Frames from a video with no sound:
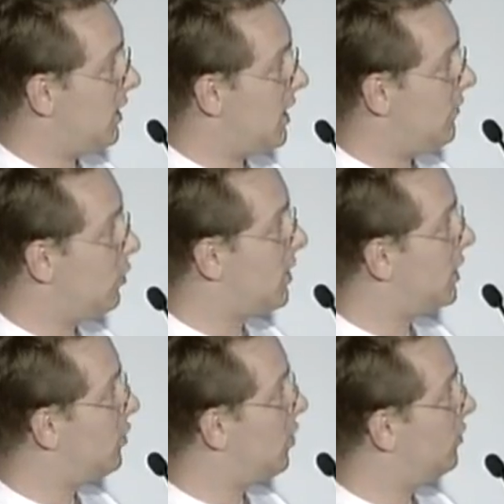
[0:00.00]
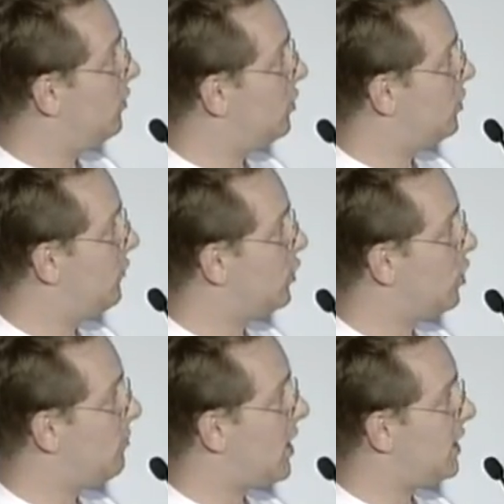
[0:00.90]
have a look at the different
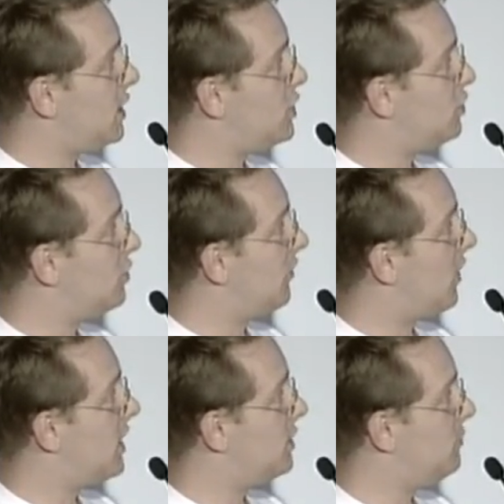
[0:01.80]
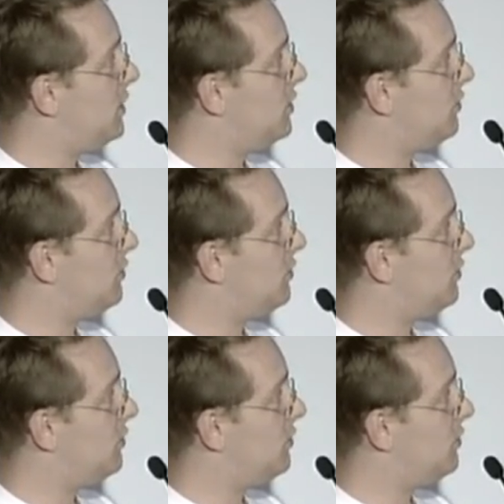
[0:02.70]
combinations of ISPs,